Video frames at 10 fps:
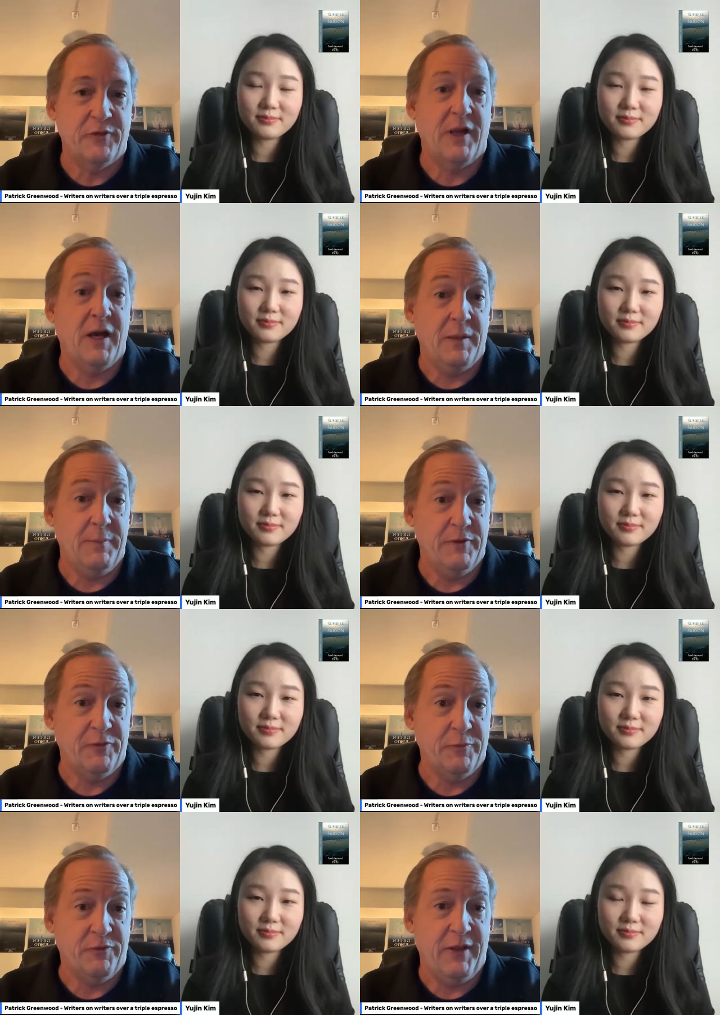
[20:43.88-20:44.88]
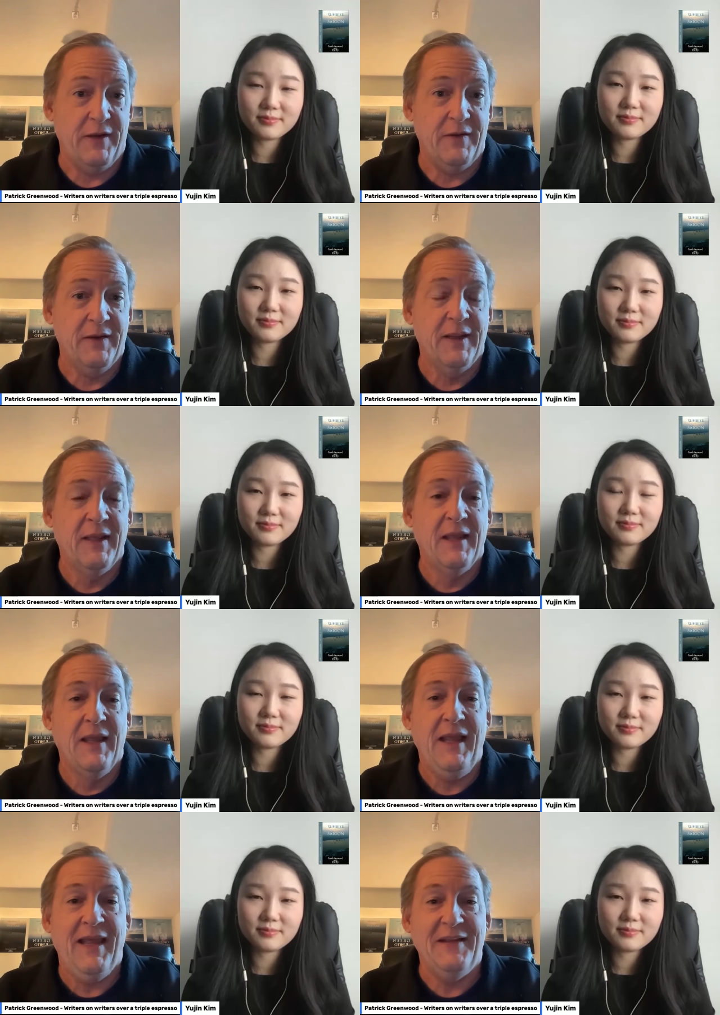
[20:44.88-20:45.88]
Speaker 1: economist was there.
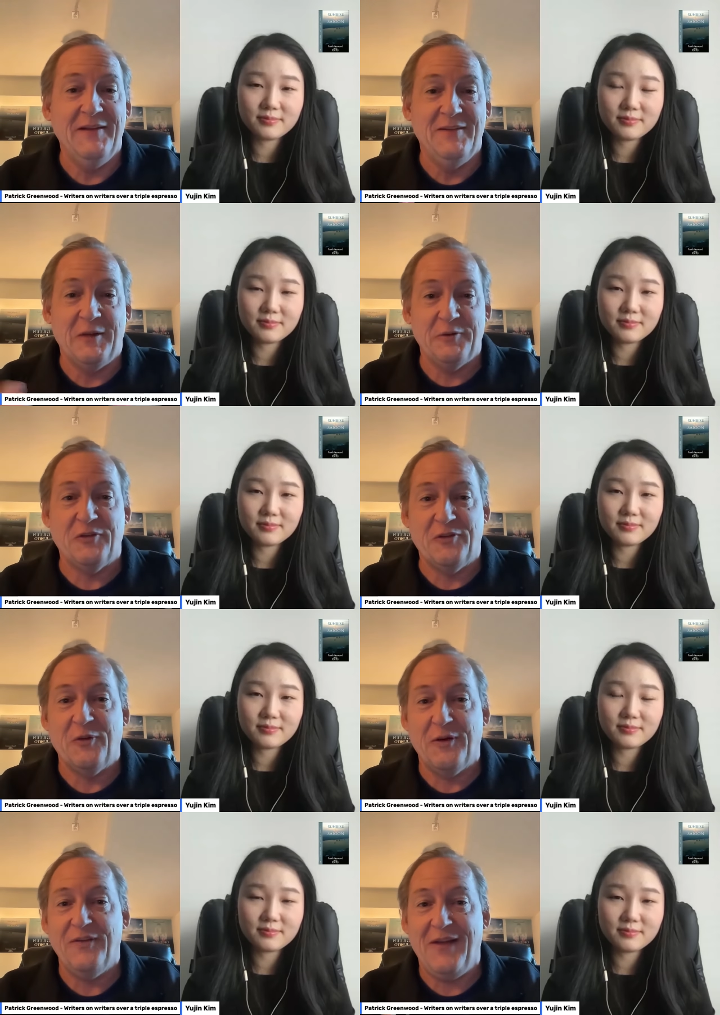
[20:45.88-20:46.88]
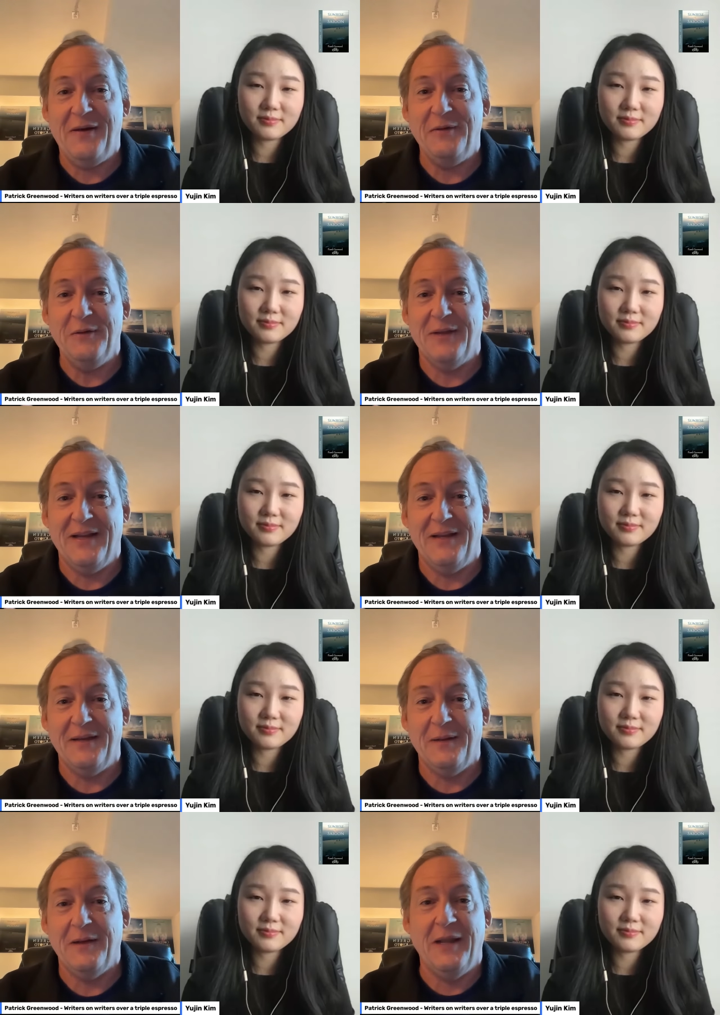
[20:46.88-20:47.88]
And tell us the story of how you kind of
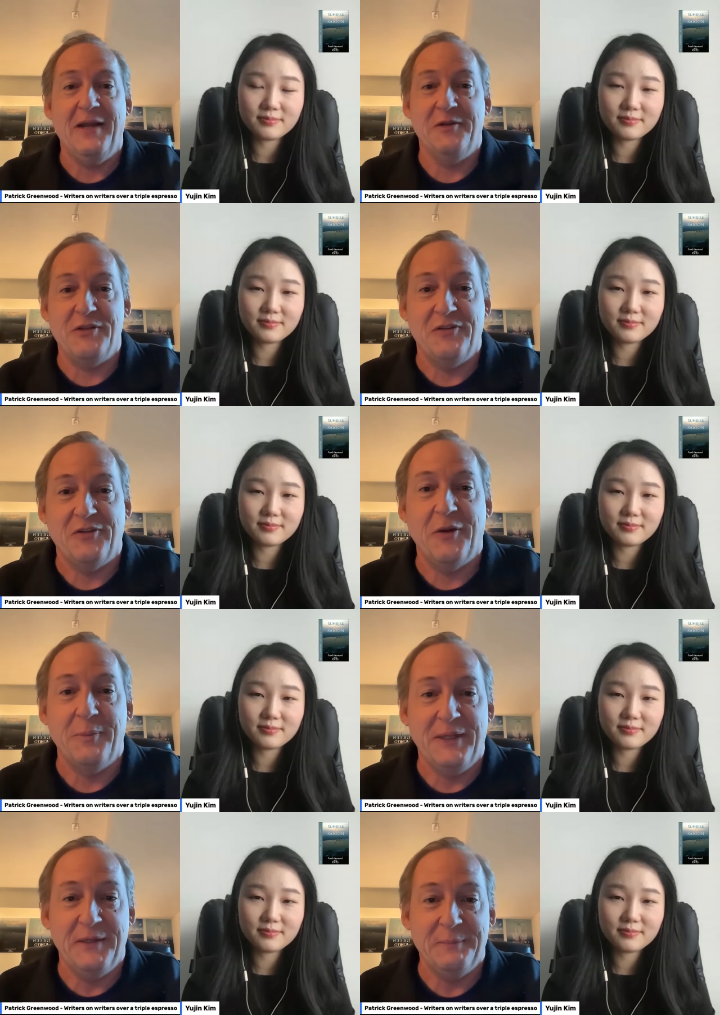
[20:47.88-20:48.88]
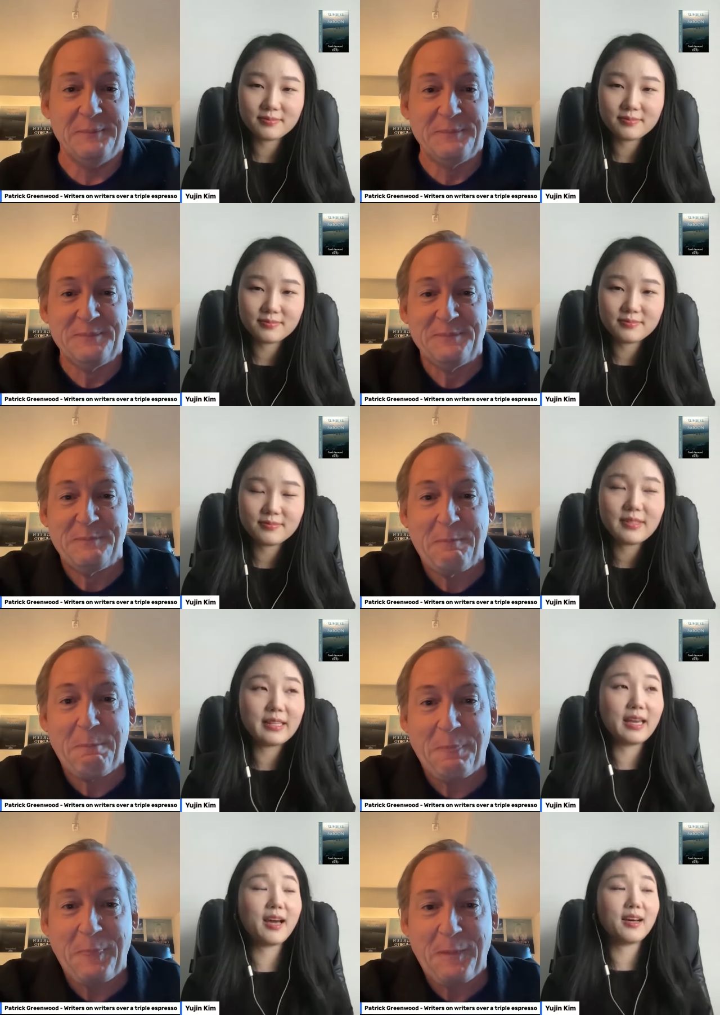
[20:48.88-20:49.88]
got a chance to go meet him.
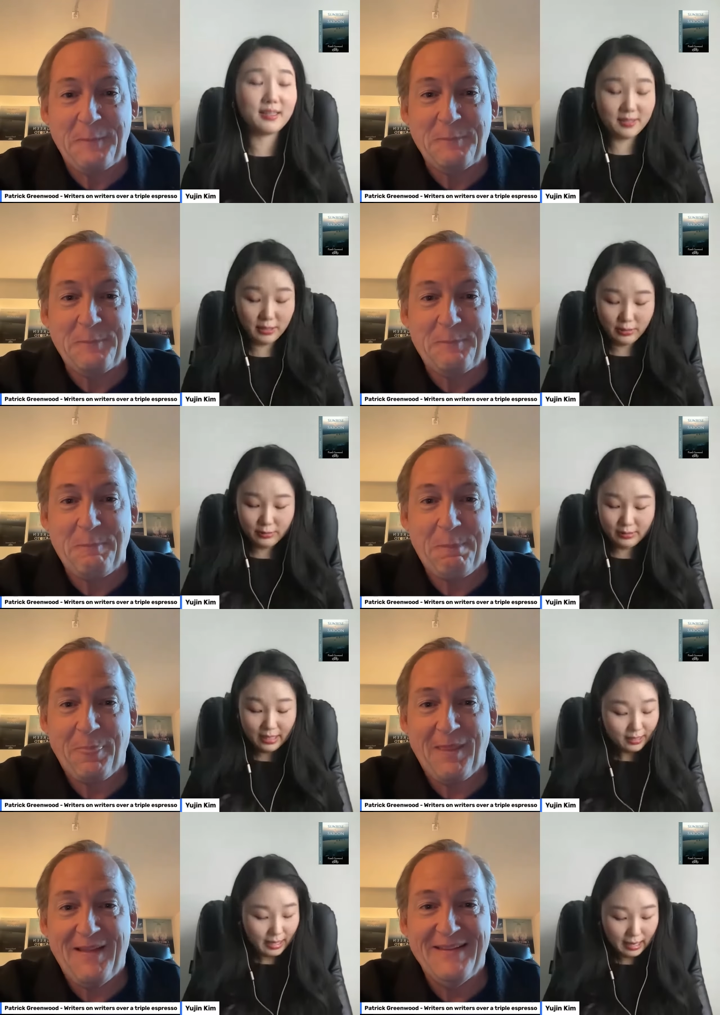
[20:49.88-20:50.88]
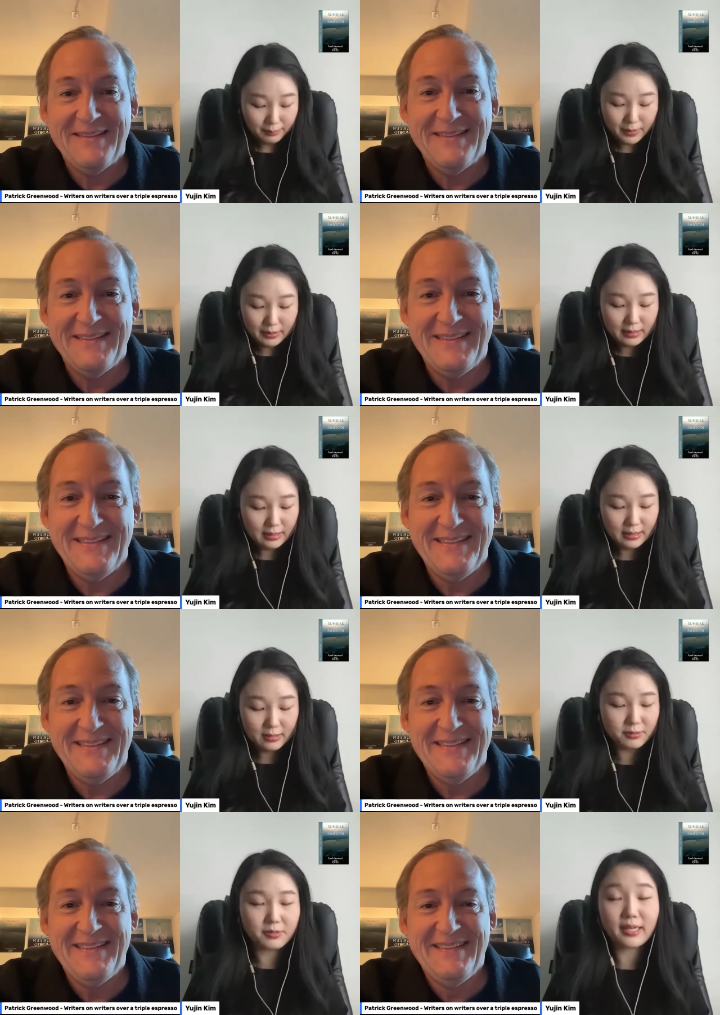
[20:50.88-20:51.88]
Speaker 2: Yeah. So that happened
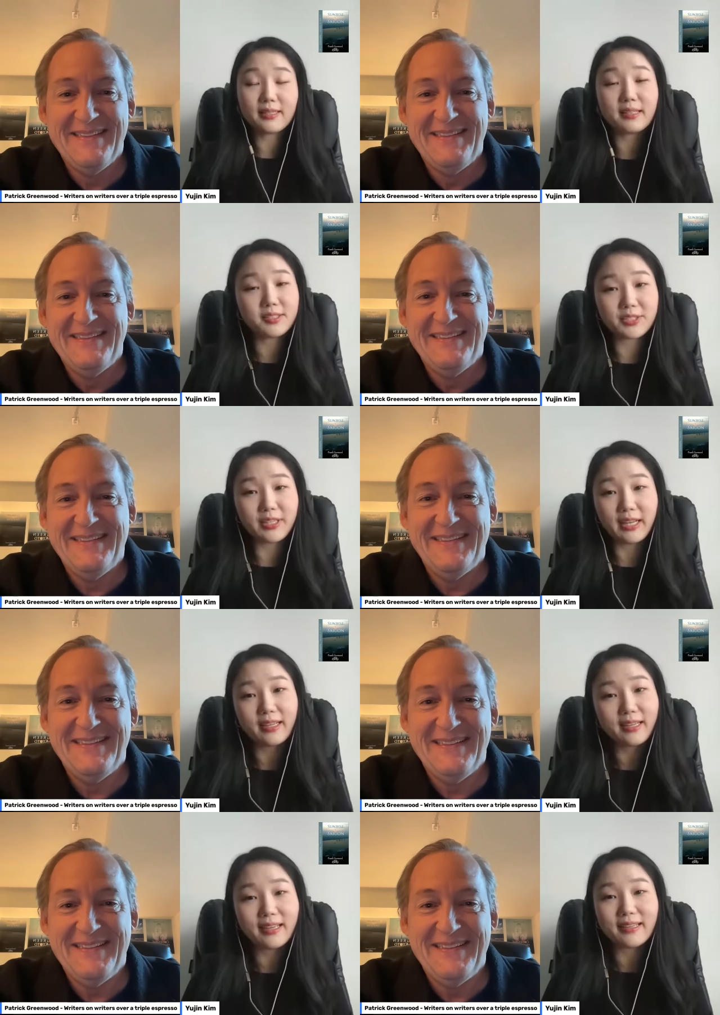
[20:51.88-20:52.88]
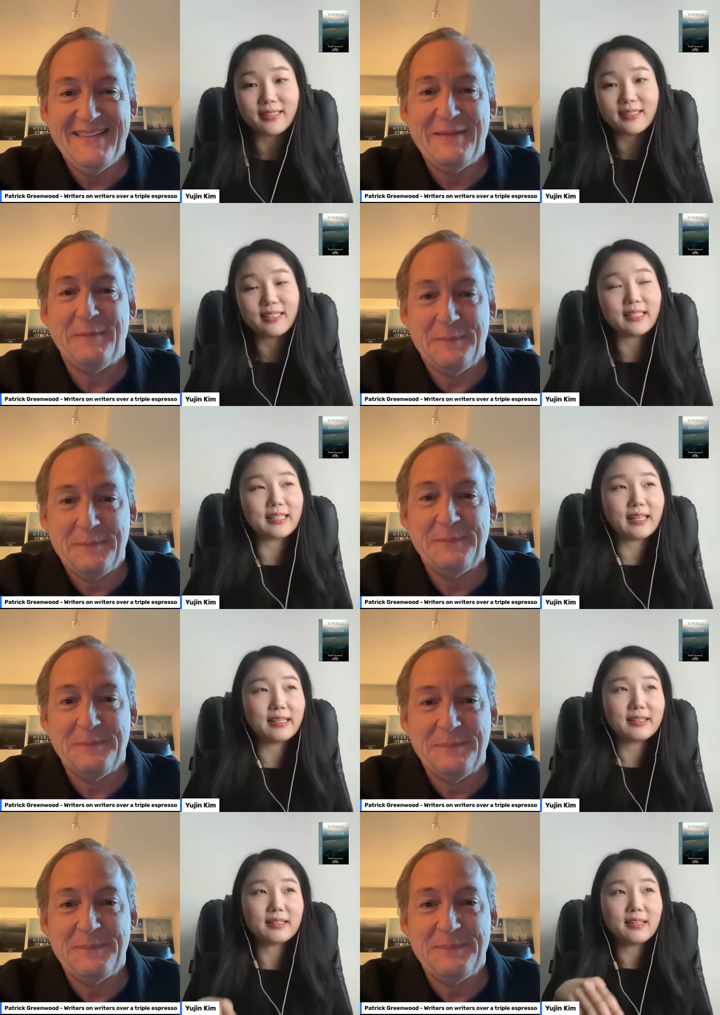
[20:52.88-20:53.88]
right yesterday, and mm. it
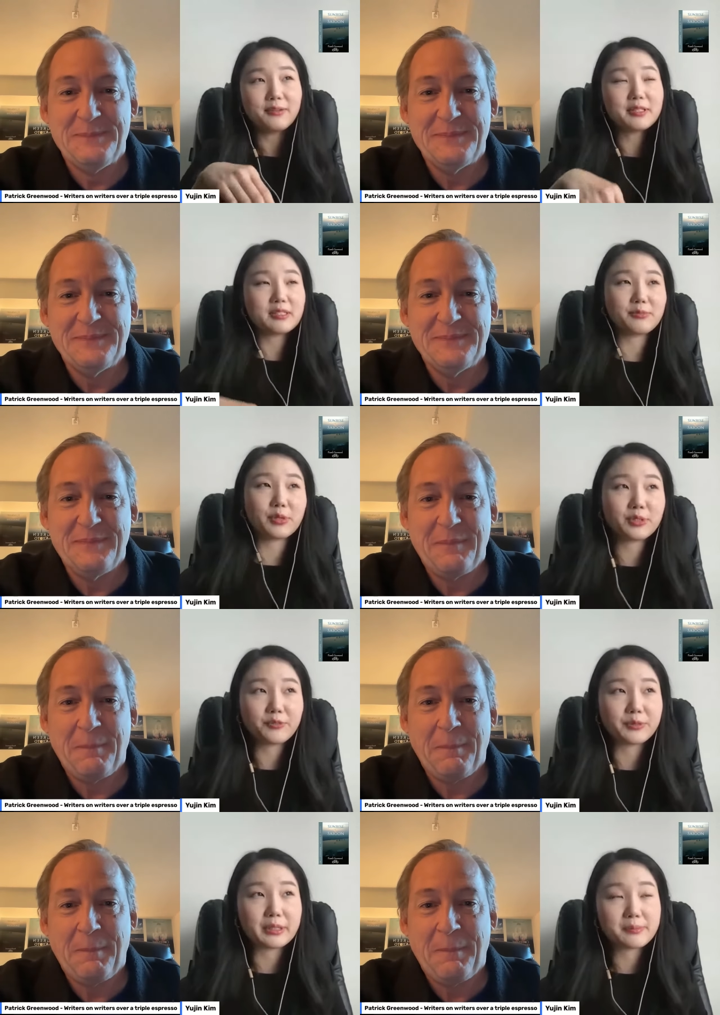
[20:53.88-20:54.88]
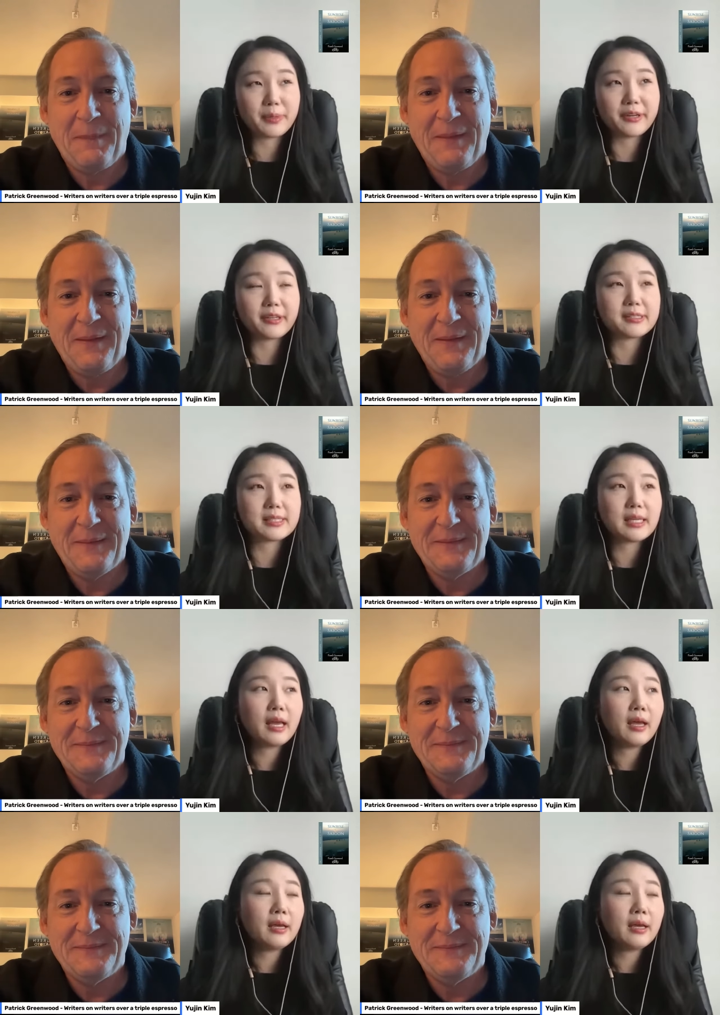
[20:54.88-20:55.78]
it it was a wonderful experience.